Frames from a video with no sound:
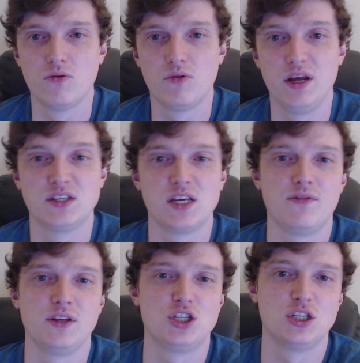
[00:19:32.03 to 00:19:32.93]
instead of
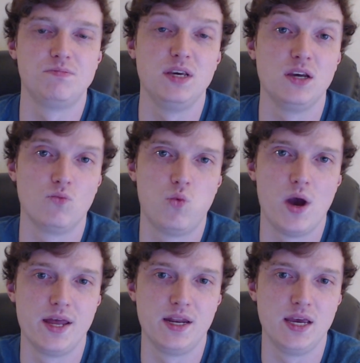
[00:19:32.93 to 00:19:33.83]
it just being
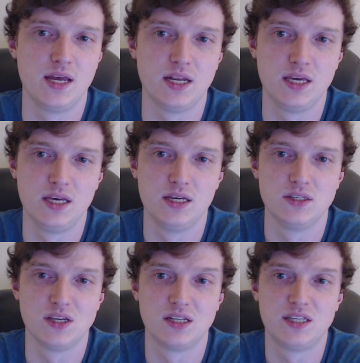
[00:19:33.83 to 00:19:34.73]
when it
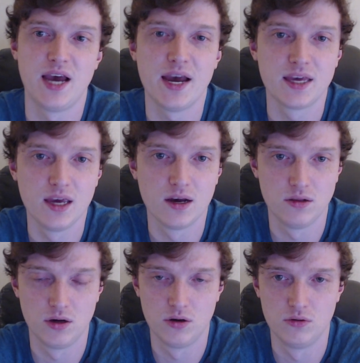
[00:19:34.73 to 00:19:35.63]
is attacking
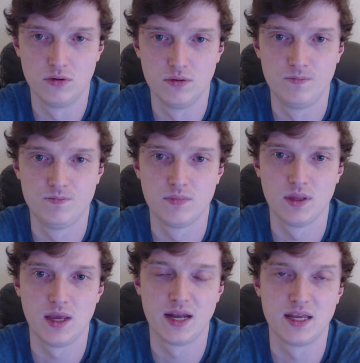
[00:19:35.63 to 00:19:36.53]
alone
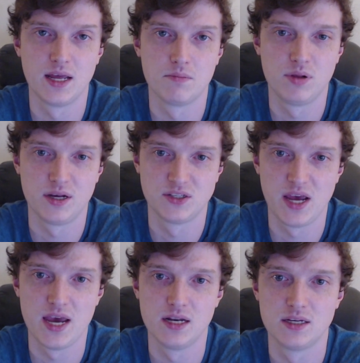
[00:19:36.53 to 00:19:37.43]
and getting
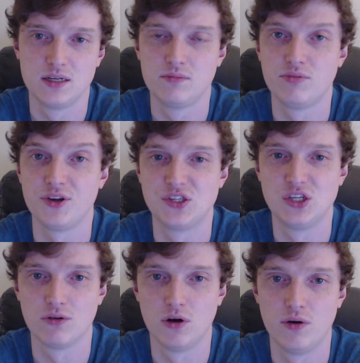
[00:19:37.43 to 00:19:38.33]
+8,
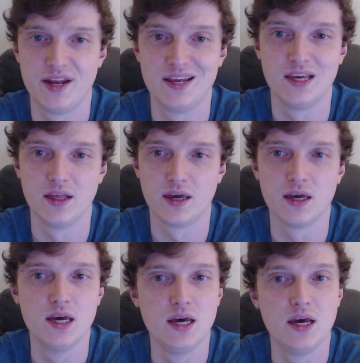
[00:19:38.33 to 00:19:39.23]
+0, and healing,
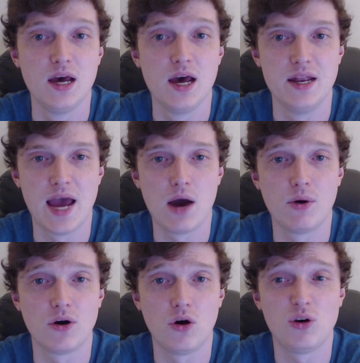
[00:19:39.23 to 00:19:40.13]
now
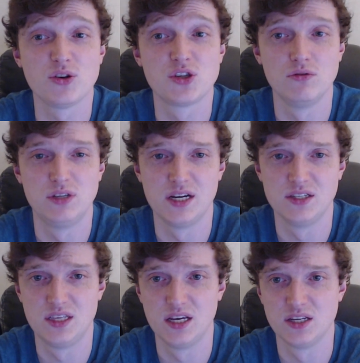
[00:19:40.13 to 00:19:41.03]
it also
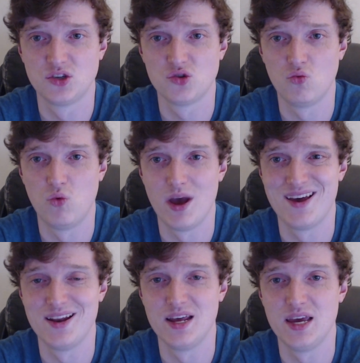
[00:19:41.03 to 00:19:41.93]
does this
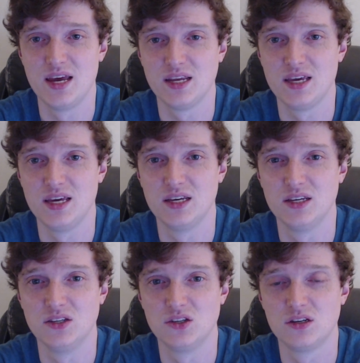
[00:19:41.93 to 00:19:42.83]
when it
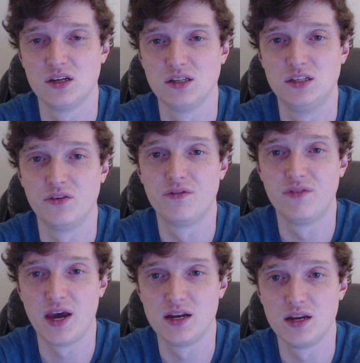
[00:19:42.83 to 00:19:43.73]
is
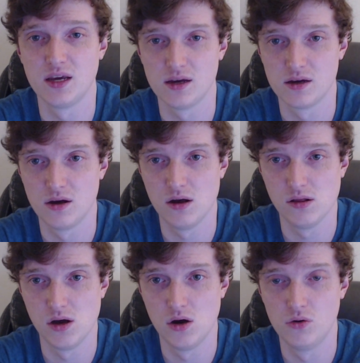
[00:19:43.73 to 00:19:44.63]
defending
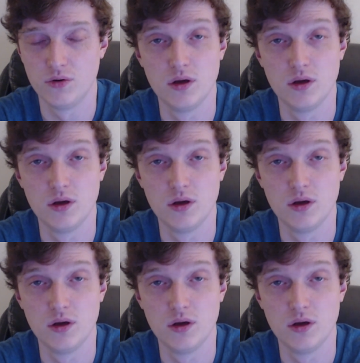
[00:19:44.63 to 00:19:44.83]
alone,